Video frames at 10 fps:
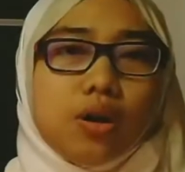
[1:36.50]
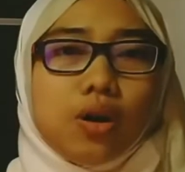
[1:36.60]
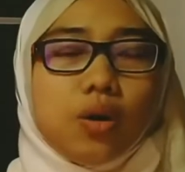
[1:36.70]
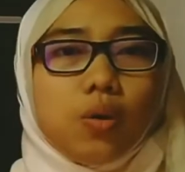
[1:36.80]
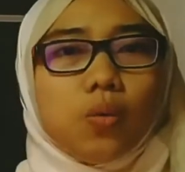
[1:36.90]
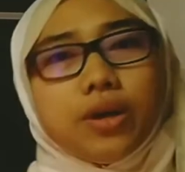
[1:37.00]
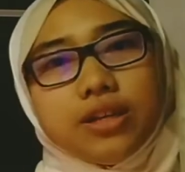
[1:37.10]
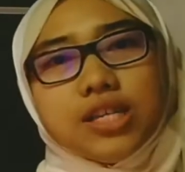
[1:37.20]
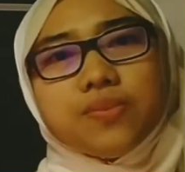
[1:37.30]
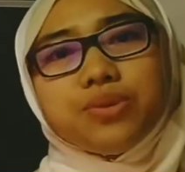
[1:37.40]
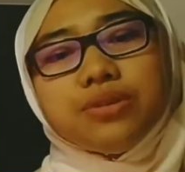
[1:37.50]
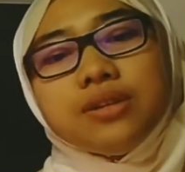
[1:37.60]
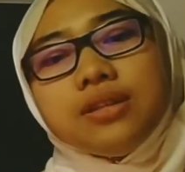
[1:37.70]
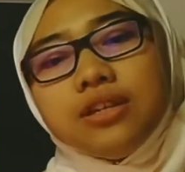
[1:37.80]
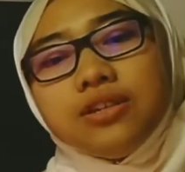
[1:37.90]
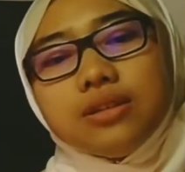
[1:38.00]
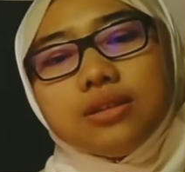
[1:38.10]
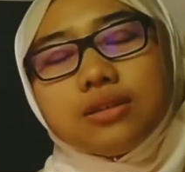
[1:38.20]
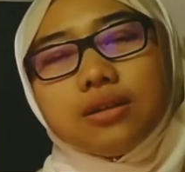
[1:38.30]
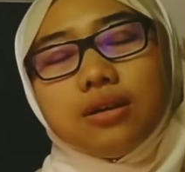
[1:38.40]
What is pronunciations?
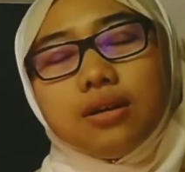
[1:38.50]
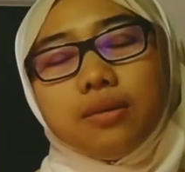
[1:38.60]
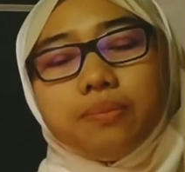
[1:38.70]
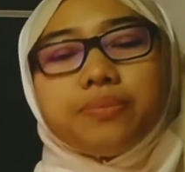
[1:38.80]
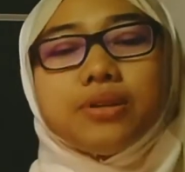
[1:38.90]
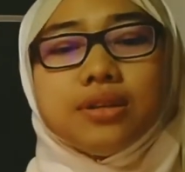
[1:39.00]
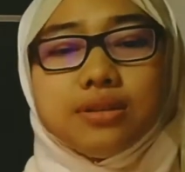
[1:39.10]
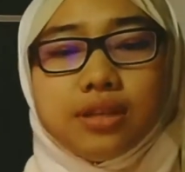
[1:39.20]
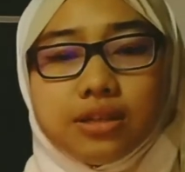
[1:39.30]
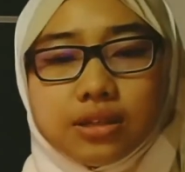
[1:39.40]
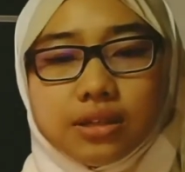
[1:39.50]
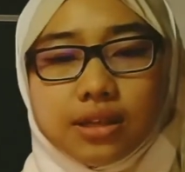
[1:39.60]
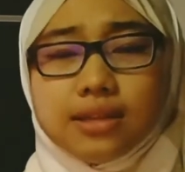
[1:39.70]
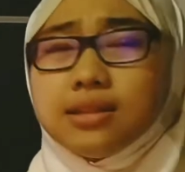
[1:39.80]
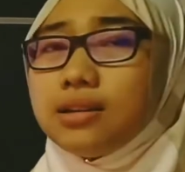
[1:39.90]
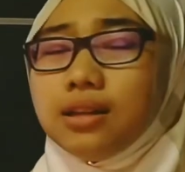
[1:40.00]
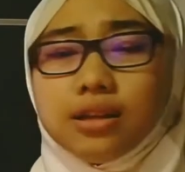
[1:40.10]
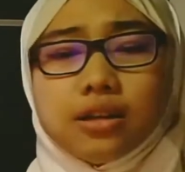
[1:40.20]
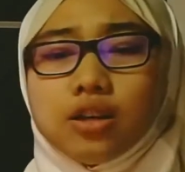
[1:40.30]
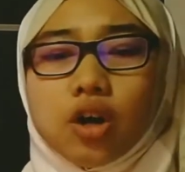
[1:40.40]
Pronunciation is a clear
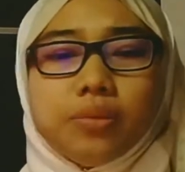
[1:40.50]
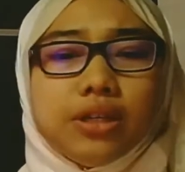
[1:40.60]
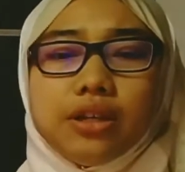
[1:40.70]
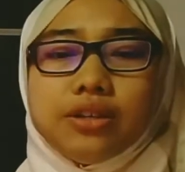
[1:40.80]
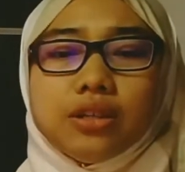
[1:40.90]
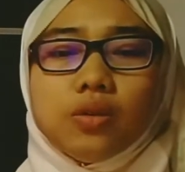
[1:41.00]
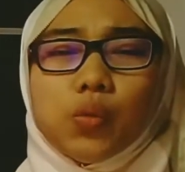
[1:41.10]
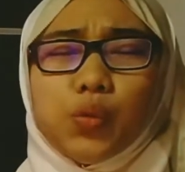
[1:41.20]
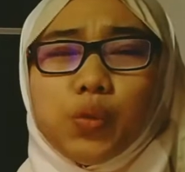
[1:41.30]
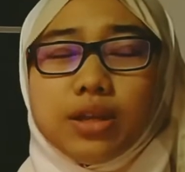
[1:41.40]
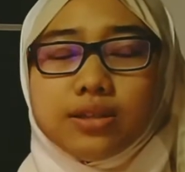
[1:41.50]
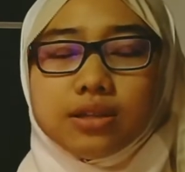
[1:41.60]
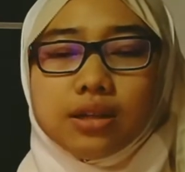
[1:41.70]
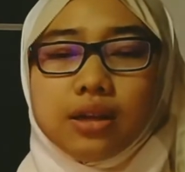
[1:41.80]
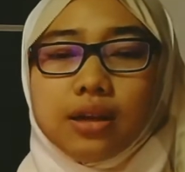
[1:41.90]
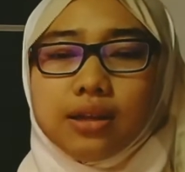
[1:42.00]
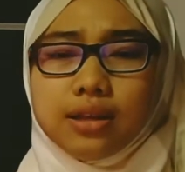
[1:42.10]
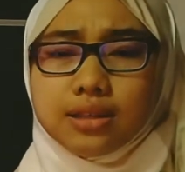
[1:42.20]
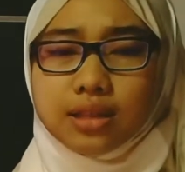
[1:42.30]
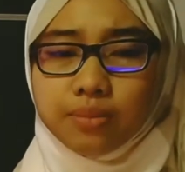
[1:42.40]
communication which is
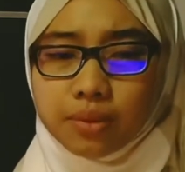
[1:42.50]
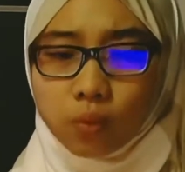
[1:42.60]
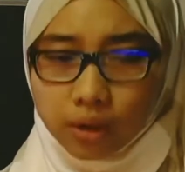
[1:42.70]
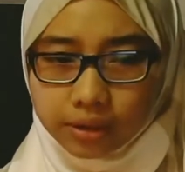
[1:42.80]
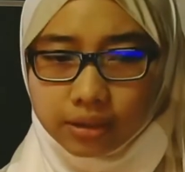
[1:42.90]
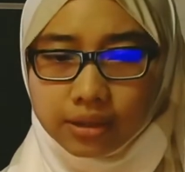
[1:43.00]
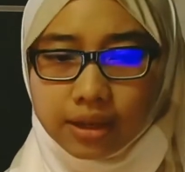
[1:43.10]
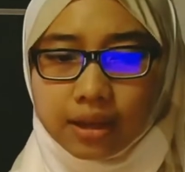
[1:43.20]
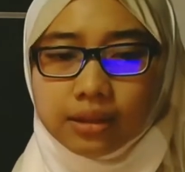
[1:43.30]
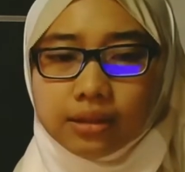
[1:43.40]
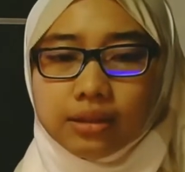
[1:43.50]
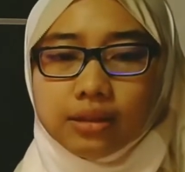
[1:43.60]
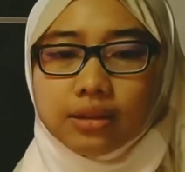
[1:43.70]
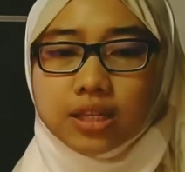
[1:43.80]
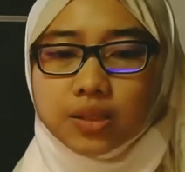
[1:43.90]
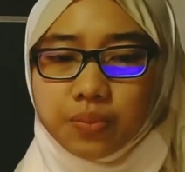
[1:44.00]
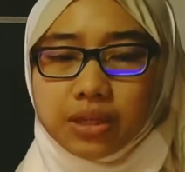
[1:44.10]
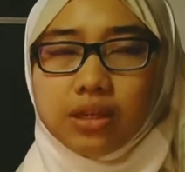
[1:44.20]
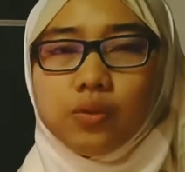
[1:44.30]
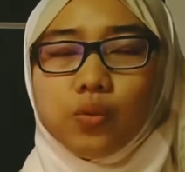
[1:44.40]
someone can speak
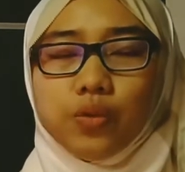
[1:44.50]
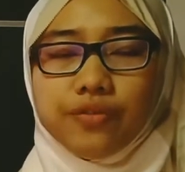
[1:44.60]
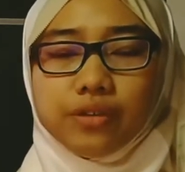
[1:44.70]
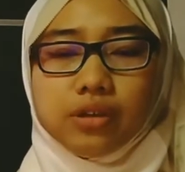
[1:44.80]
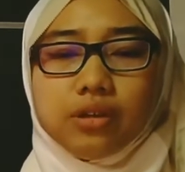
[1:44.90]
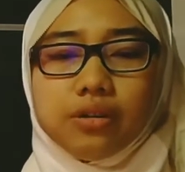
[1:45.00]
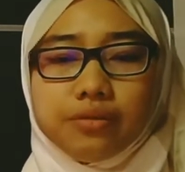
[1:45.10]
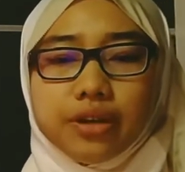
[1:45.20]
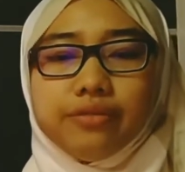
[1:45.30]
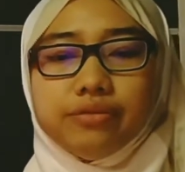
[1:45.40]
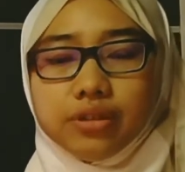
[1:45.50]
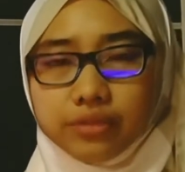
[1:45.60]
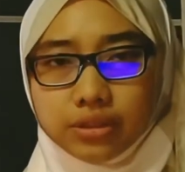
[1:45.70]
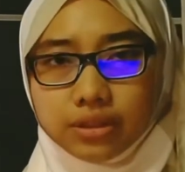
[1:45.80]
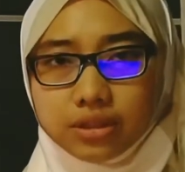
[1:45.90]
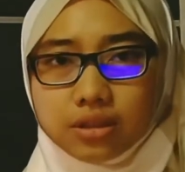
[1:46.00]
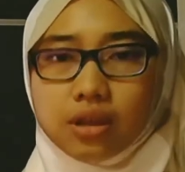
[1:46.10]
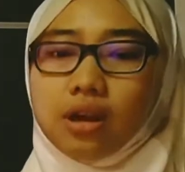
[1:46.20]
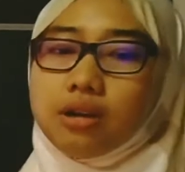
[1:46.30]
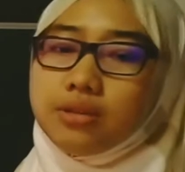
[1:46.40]
with a correct vowels,
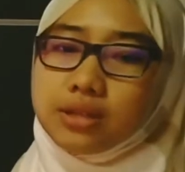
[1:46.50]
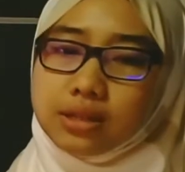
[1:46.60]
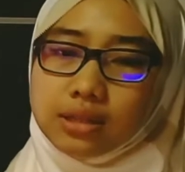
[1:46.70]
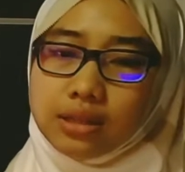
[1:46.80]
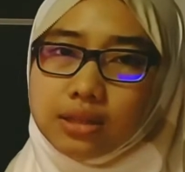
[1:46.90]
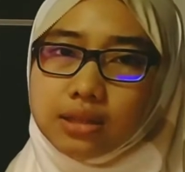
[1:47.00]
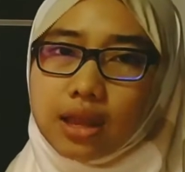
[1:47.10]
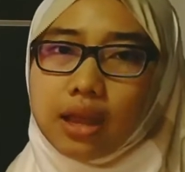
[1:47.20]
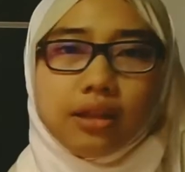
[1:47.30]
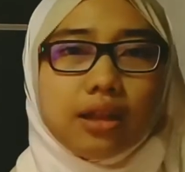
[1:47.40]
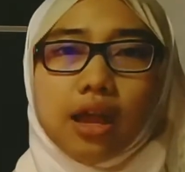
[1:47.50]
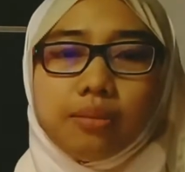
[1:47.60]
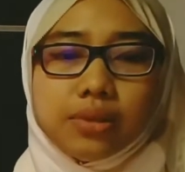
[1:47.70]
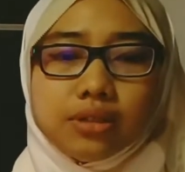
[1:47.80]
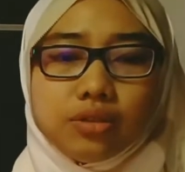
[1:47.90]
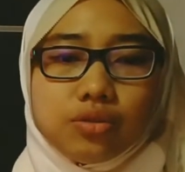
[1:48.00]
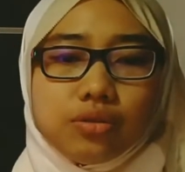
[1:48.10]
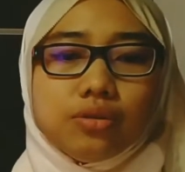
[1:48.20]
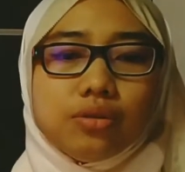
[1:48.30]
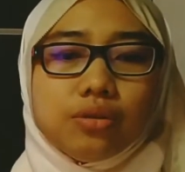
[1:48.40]
consonants, and able to
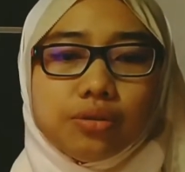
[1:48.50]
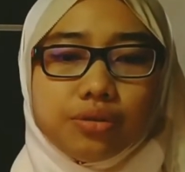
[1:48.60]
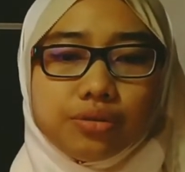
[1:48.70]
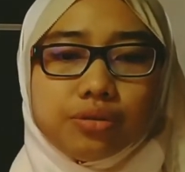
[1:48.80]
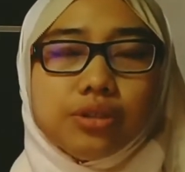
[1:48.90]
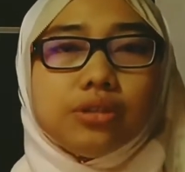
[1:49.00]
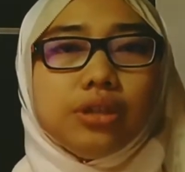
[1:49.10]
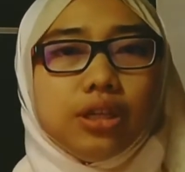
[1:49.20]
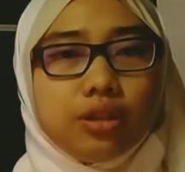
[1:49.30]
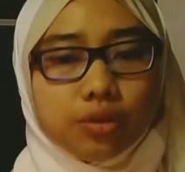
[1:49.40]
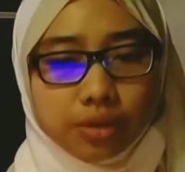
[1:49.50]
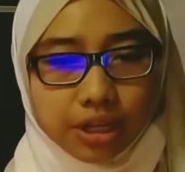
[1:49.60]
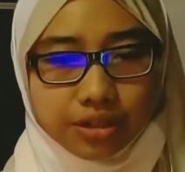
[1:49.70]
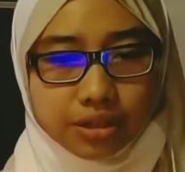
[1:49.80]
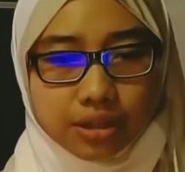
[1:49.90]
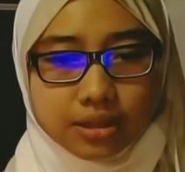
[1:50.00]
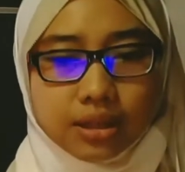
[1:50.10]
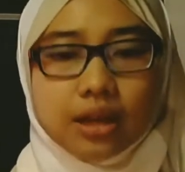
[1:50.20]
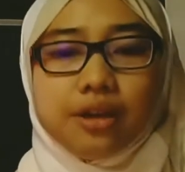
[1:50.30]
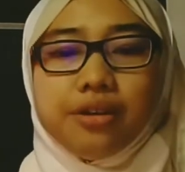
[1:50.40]
control their intonations,
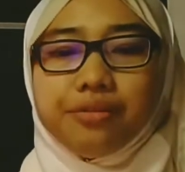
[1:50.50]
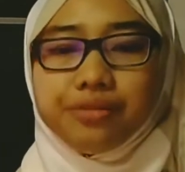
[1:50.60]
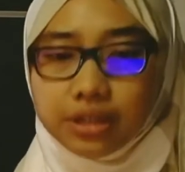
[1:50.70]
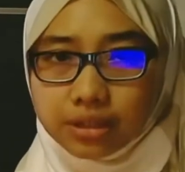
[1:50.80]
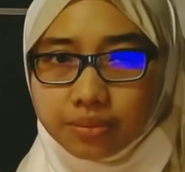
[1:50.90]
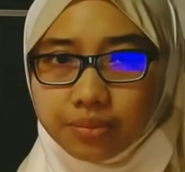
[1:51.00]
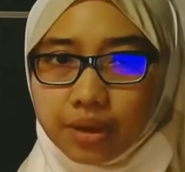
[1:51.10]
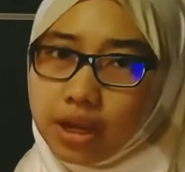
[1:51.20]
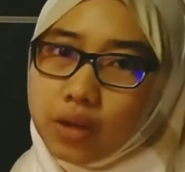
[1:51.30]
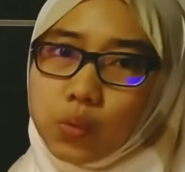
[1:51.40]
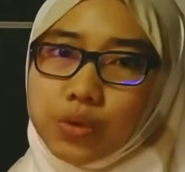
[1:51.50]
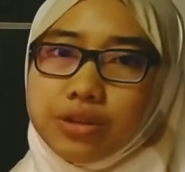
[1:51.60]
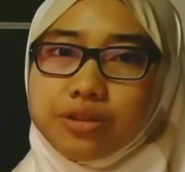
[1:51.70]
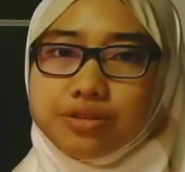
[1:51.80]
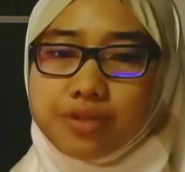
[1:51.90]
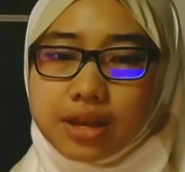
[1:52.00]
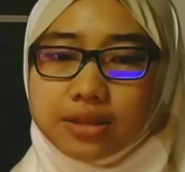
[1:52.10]
rhythm, and word stress.